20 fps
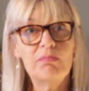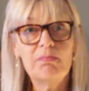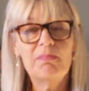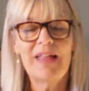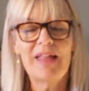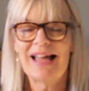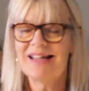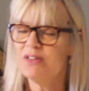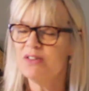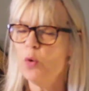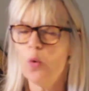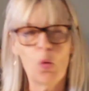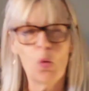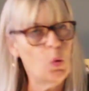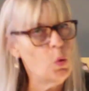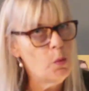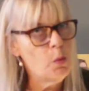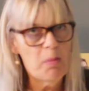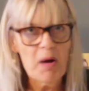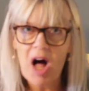that's
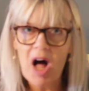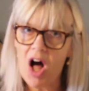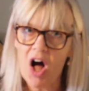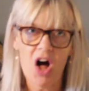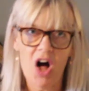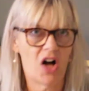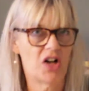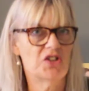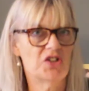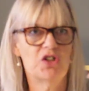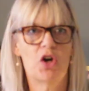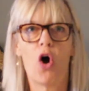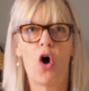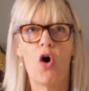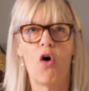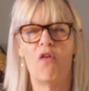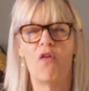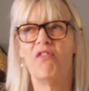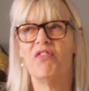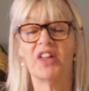all part
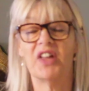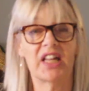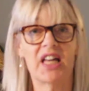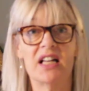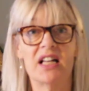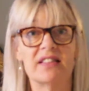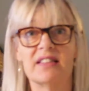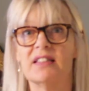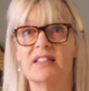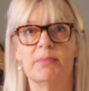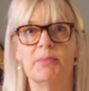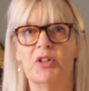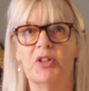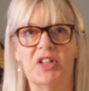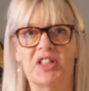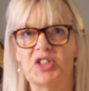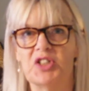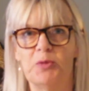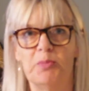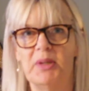of the customer
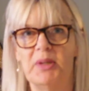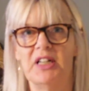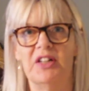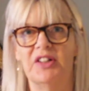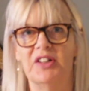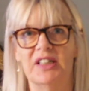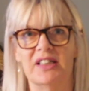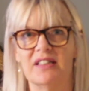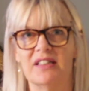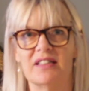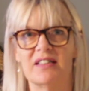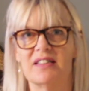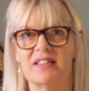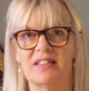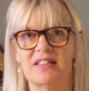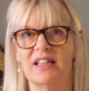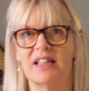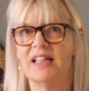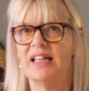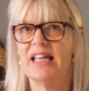
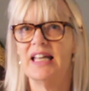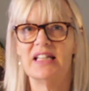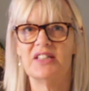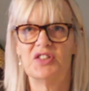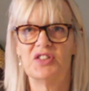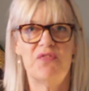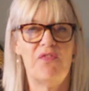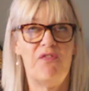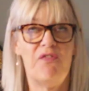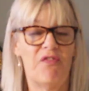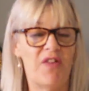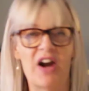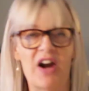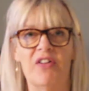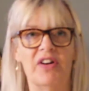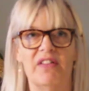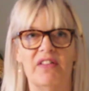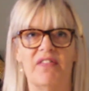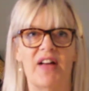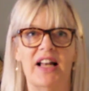experience. It's
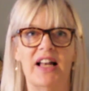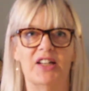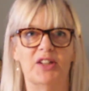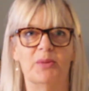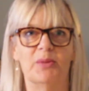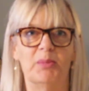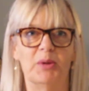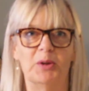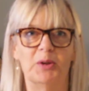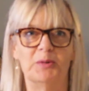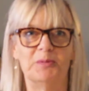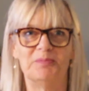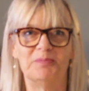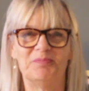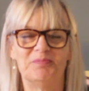very valuable.